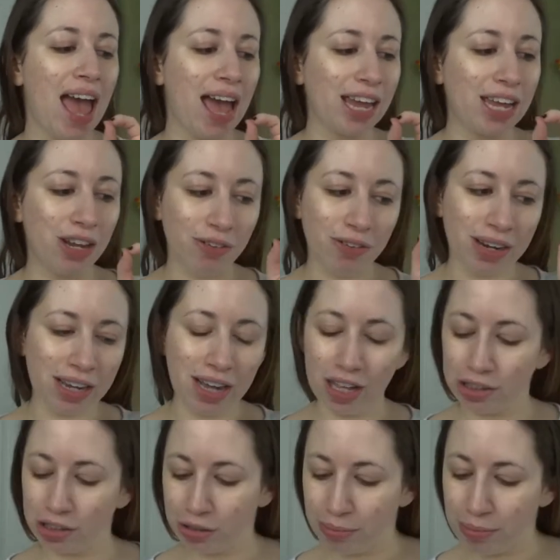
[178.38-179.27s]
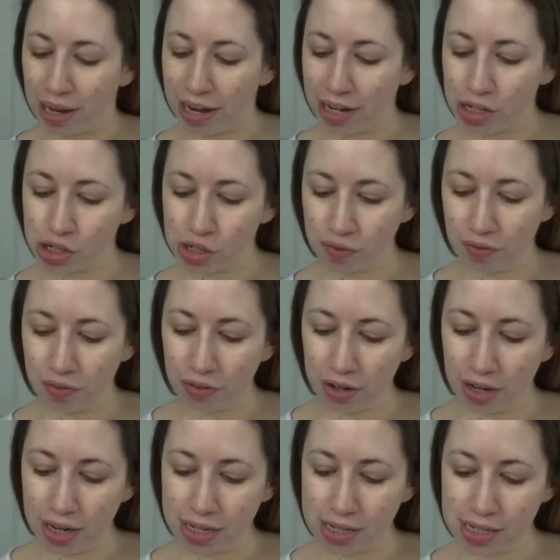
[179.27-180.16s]
accurate color match for
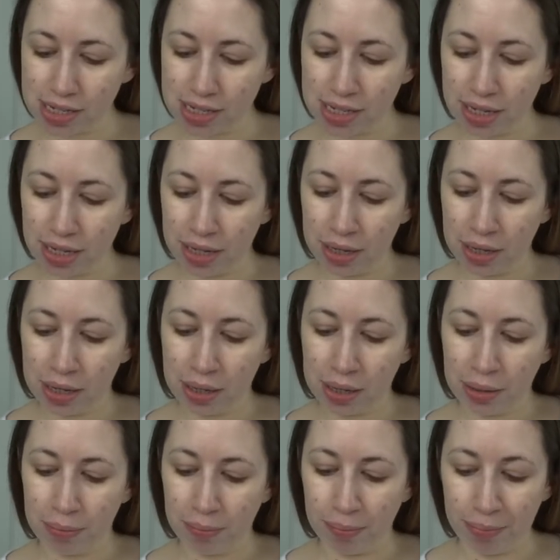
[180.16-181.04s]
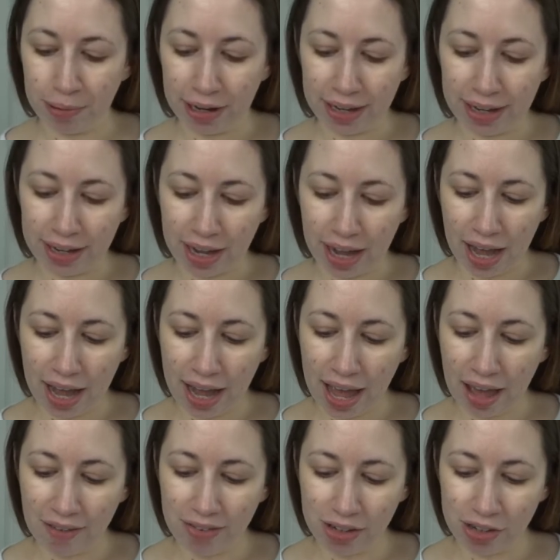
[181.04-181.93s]
us, but
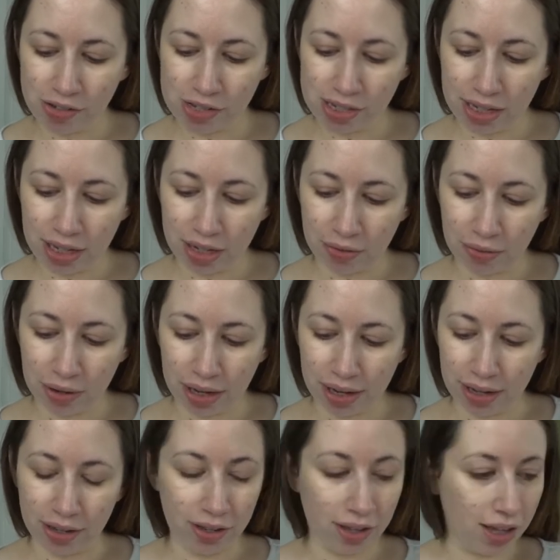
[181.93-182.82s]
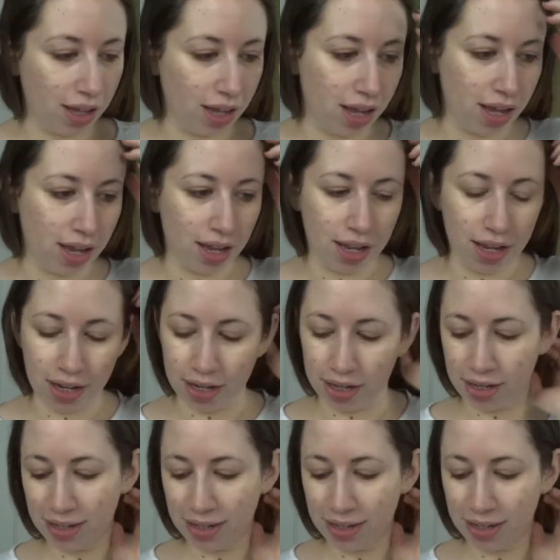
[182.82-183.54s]
haven't used it in a while and